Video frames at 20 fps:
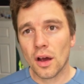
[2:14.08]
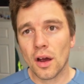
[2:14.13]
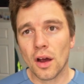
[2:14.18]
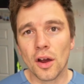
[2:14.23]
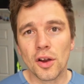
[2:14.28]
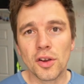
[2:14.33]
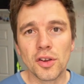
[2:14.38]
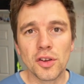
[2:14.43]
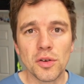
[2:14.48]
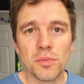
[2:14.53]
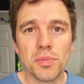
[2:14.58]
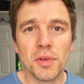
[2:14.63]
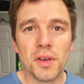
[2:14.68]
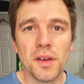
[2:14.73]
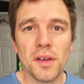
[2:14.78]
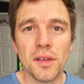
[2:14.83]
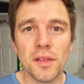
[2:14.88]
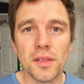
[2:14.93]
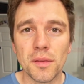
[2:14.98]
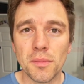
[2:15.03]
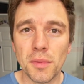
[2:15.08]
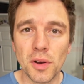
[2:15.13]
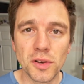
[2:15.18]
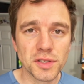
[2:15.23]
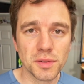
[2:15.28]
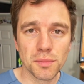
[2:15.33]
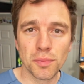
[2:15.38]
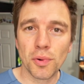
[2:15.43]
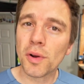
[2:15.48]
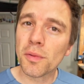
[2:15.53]
Arguably, the
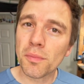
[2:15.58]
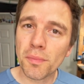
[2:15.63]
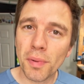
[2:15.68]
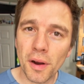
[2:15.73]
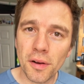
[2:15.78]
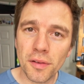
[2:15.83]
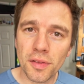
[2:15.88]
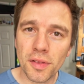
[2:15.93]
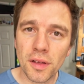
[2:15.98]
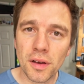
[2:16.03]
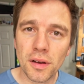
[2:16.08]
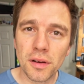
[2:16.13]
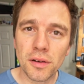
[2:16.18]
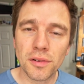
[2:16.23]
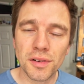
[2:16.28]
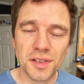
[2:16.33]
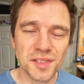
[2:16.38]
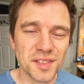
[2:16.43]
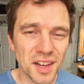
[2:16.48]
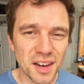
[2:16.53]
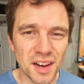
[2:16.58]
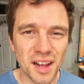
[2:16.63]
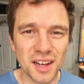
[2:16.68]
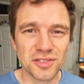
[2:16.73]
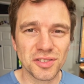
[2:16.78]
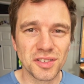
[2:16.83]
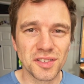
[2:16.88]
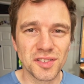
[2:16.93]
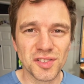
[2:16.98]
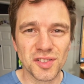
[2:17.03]
most important part though is that it
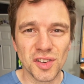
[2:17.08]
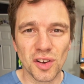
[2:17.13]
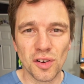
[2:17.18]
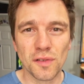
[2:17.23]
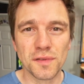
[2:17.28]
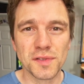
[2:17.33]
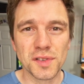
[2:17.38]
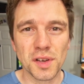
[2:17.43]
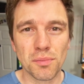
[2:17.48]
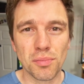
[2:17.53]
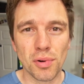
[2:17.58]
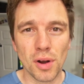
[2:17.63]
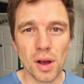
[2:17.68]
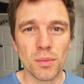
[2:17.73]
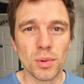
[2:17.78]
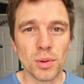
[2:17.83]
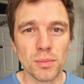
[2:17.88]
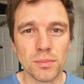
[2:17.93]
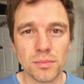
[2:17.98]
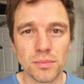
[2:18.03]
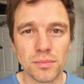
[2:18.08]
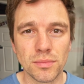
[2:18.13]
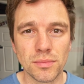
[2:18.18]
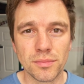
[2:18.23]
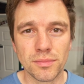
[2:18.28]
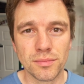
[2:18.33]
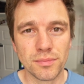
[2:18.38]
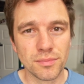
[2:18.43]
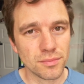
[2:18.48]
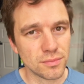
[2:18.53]
actually solves a problem.
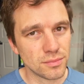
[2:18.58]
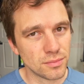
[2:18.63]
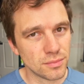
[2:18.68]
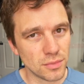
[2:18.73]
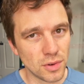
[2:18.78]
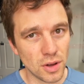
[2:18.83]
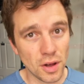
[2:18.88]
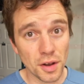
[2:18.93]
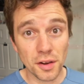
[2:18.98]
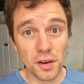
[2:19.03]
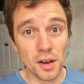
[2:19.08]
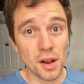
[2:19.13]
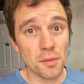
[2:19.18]
On to